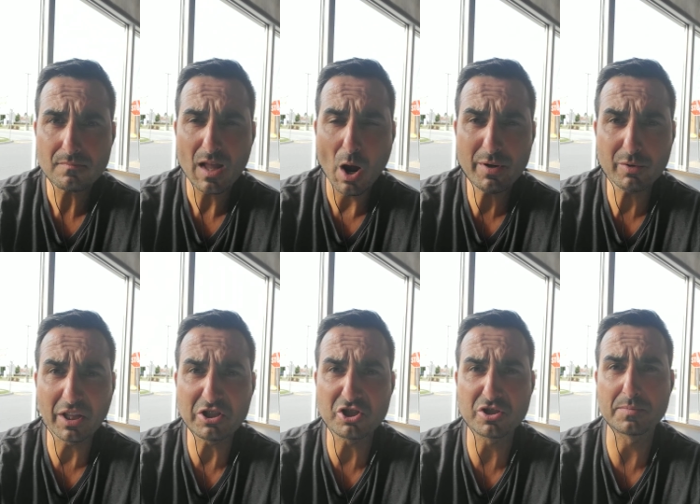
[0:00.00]
how many
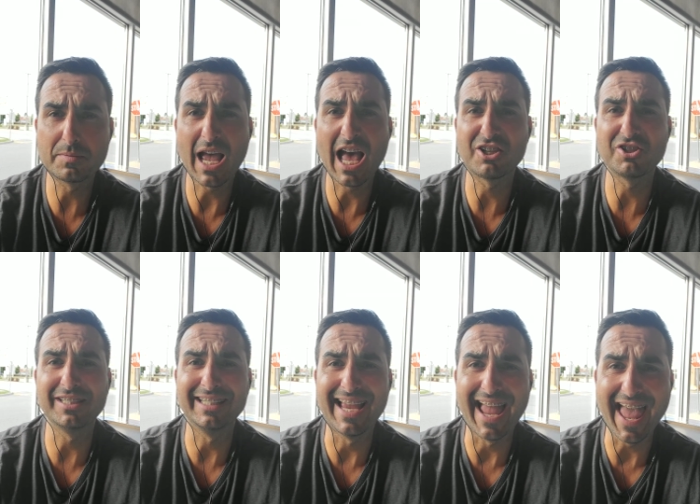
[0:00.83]
relationships
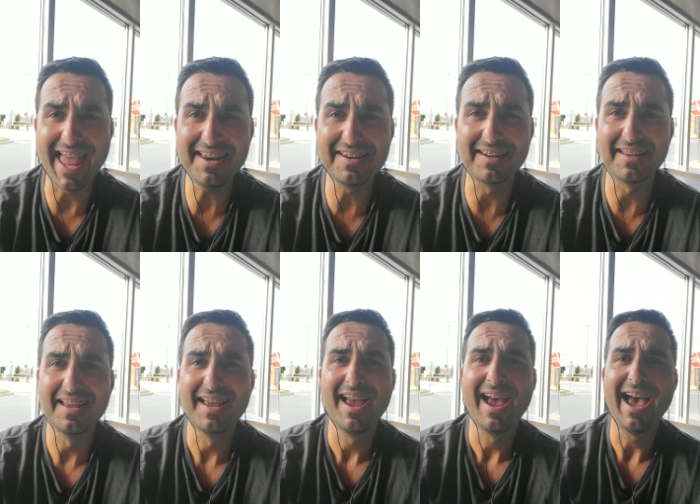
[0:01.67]
actually end
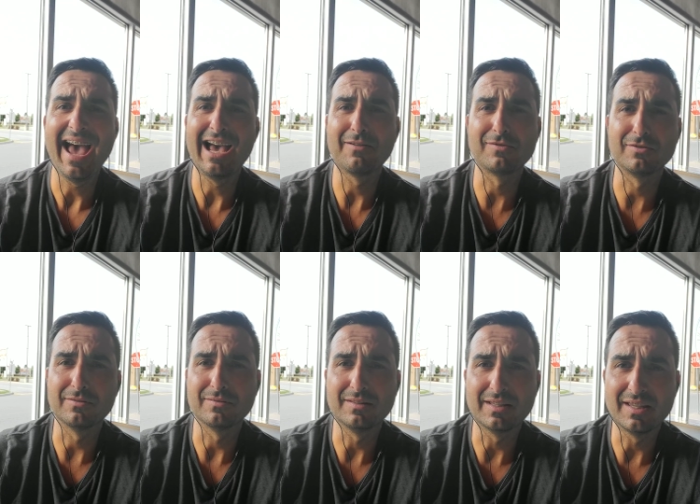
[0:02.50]

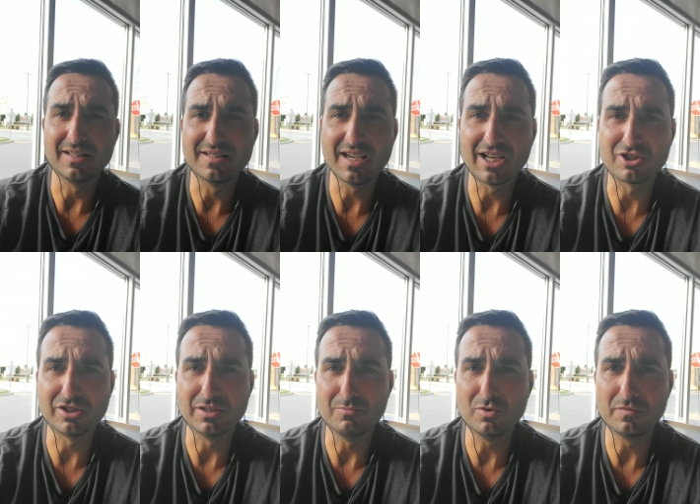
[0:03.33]
after the kids
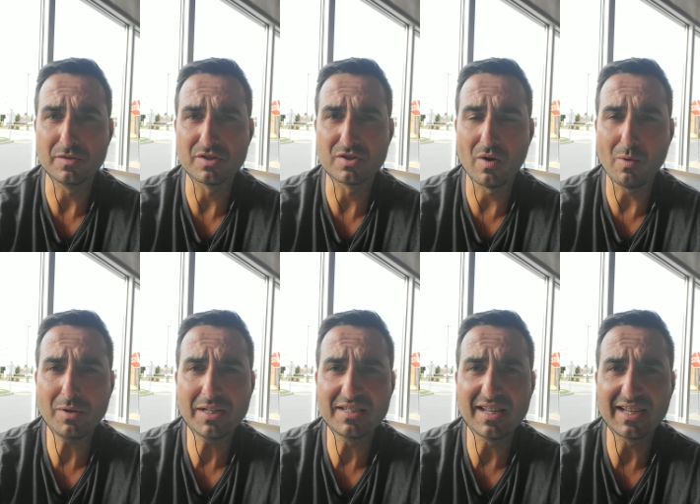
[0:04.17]
actually move. And so I
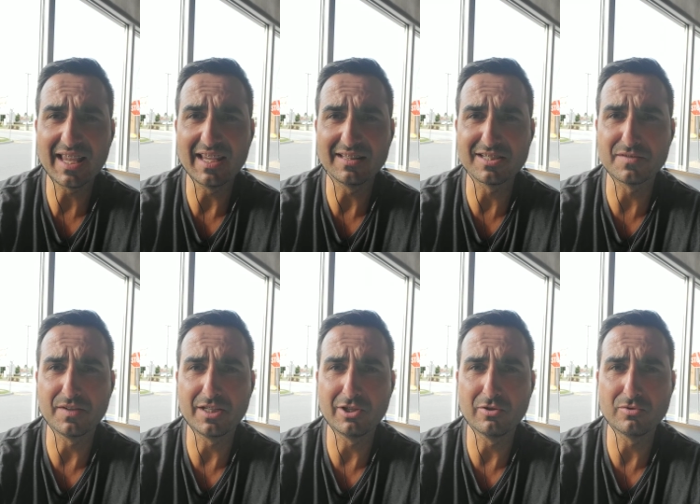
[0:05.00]
want to dedicate this
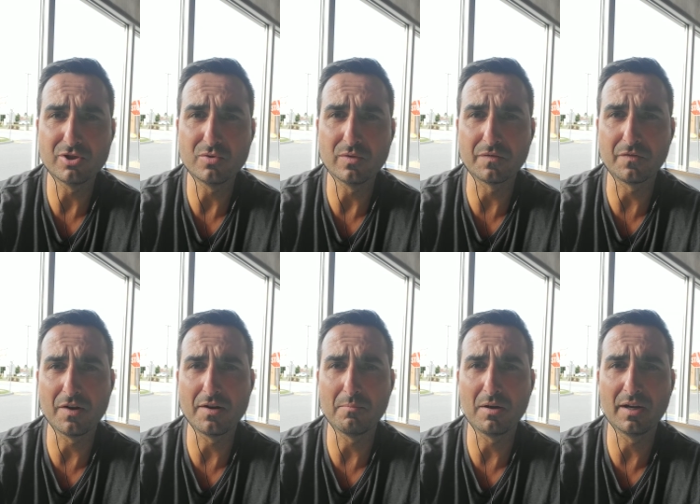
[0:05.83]
video to a
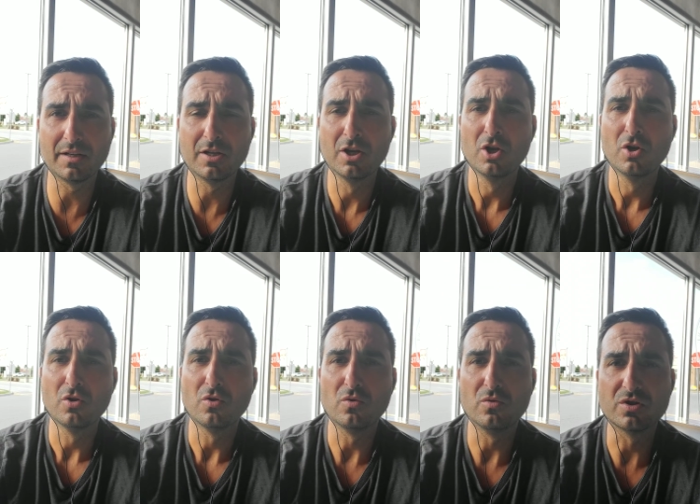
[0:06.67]
friend of mine
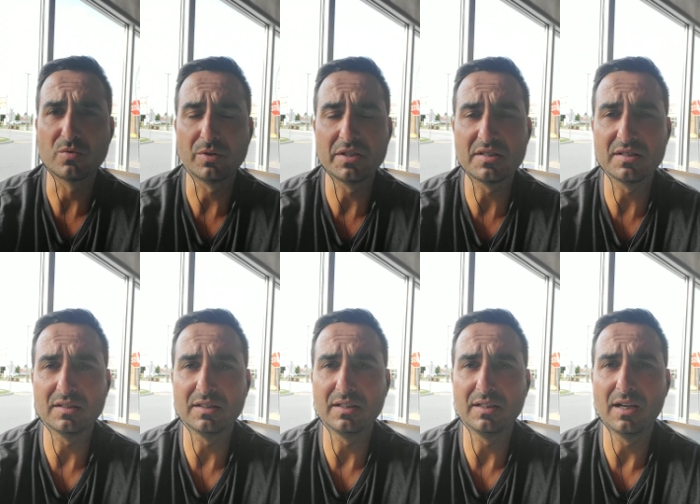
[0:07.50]
who's
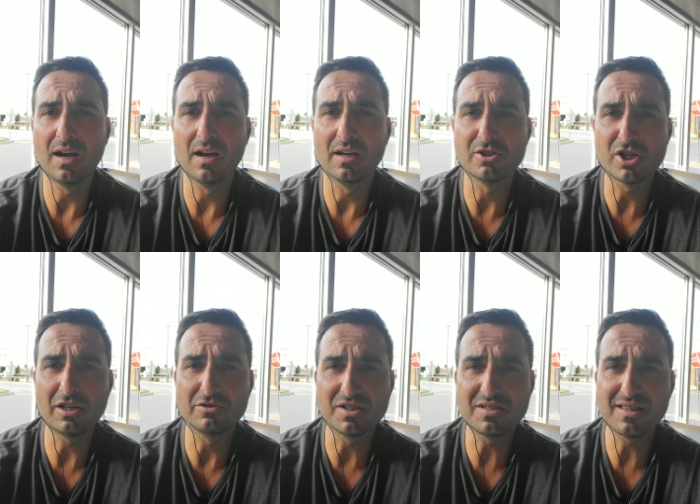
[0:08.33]
recently a
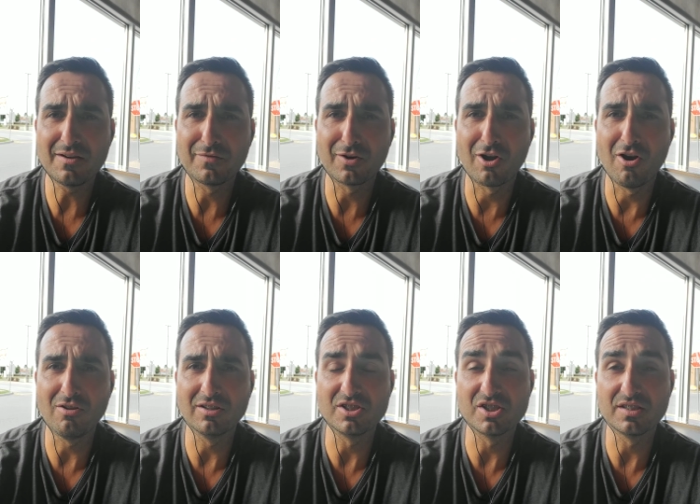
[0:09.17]
child just left for
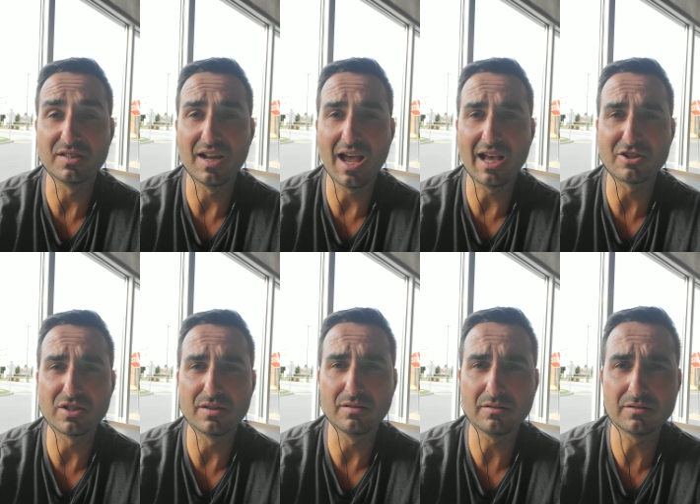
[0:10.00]
college, and
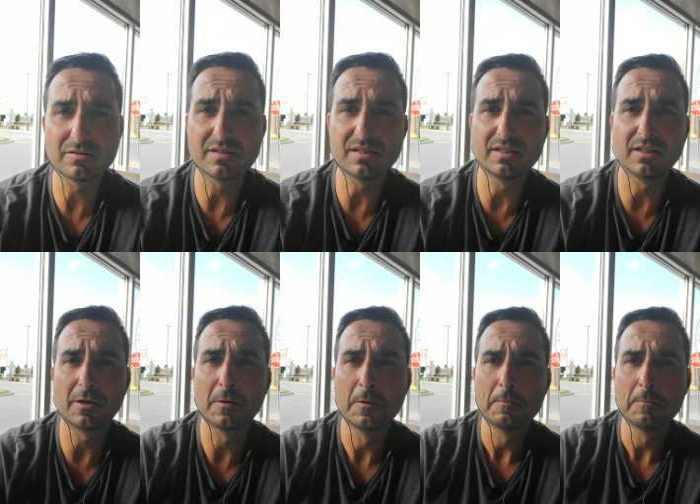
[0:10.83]
actually they're seeing